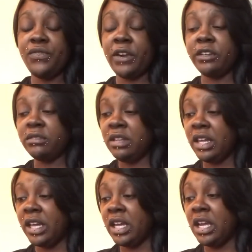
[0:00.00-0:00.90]

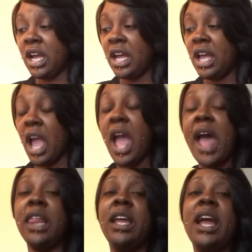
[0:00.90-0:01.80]
Thirdly,
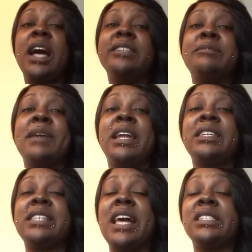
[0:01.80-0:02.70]
Kylie
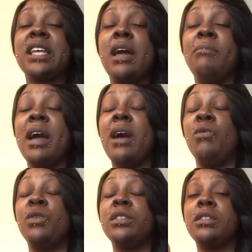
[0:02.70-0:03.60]
Cosmetics has come
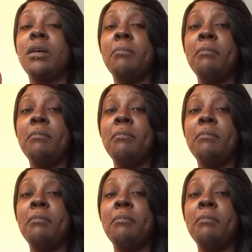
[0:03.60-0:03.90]
out with the